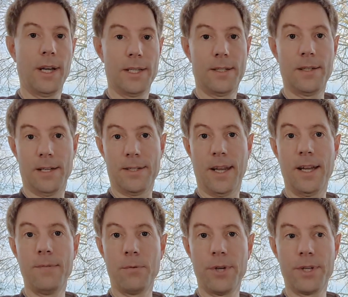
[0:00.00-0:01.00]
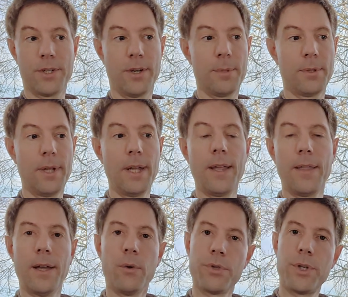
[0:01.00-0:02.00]
let's say, for an example,
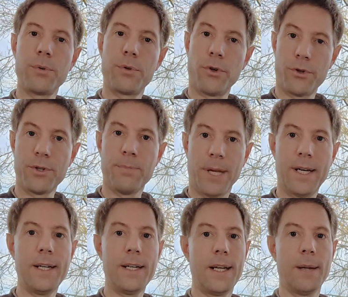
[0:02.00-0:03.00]
that also costs some money.